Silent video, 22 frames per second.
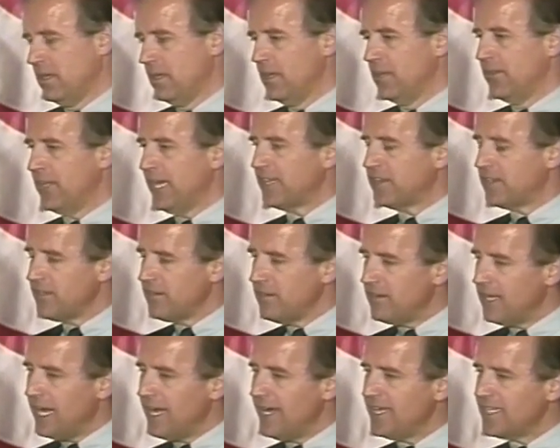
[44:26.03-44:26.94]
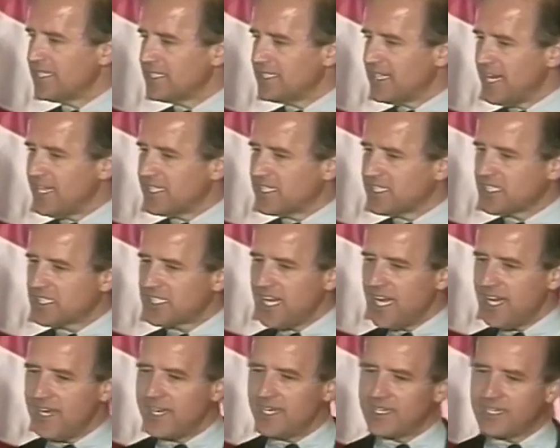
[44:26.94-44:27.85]
that the United States
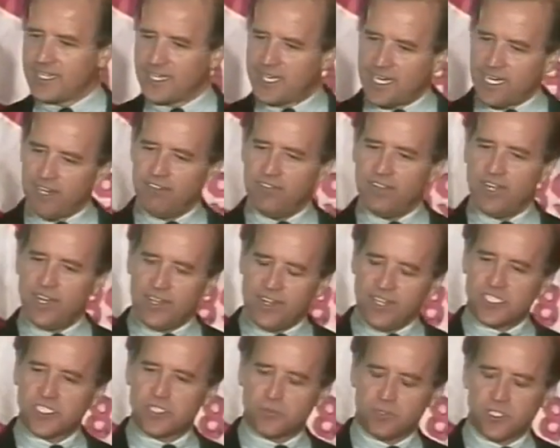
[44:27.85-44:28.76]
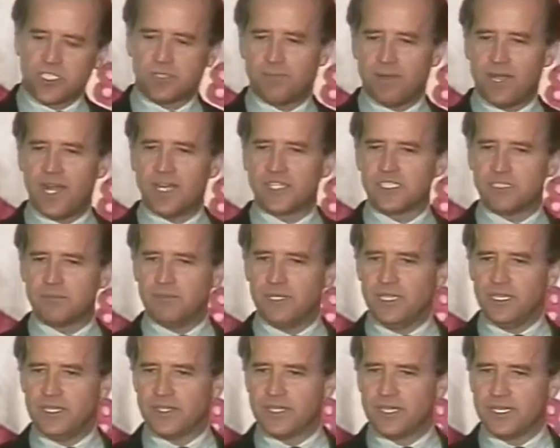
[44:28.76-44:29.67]
Senate, given this
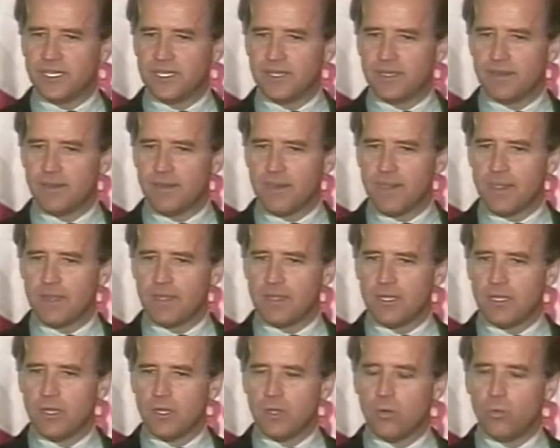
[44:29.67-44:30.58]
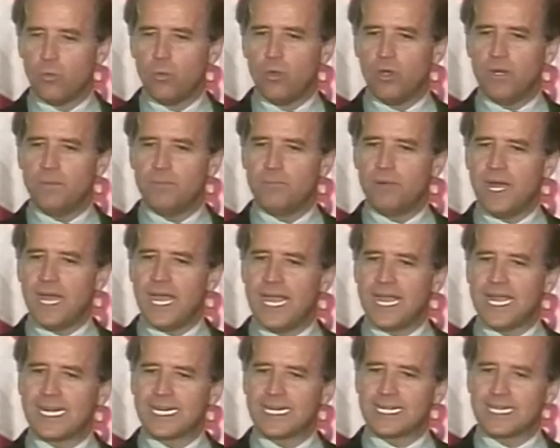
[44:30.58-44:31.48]
responsibility, would
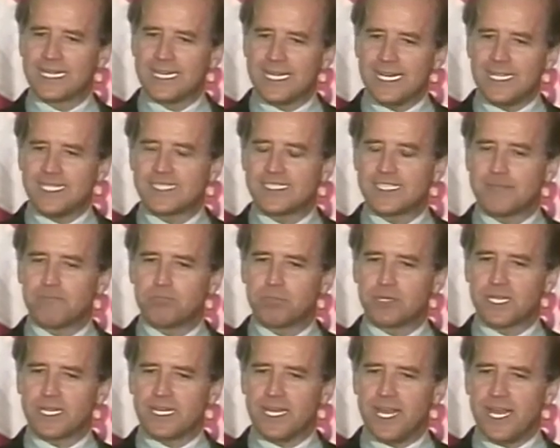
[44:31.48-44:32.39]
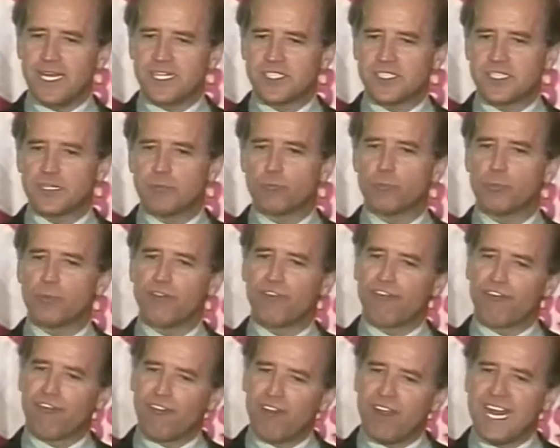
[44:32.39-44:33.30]
by least implication
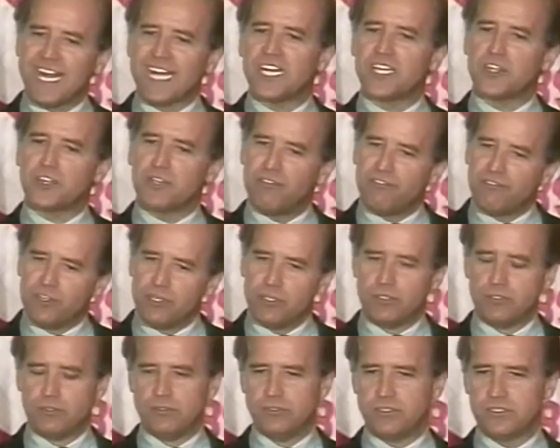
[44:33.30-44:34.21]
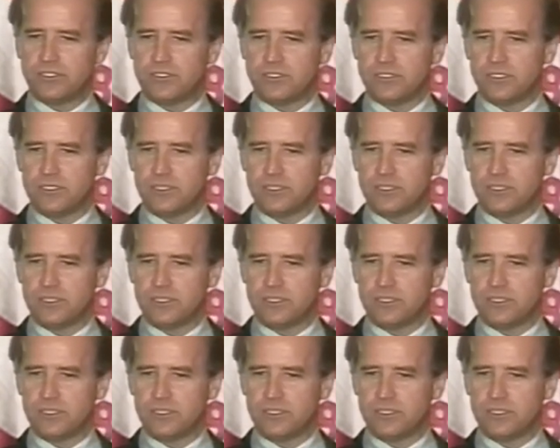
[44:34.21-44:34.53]
reflect the views